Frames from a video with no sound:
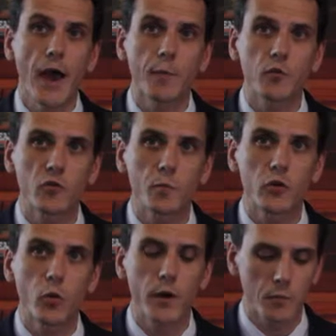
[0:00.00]
gaps
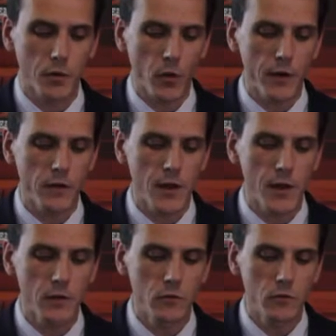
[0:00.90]
between employer
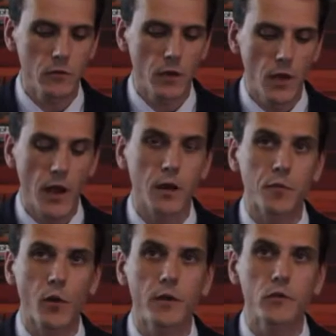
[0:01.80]
needs and
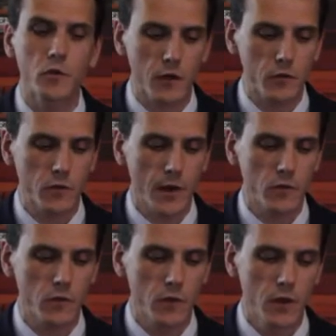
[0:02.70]
employee skill
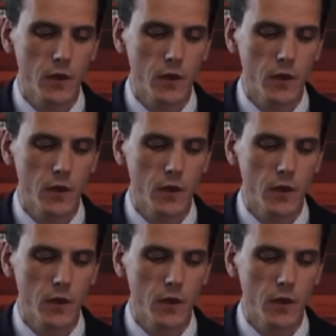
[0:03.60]
sets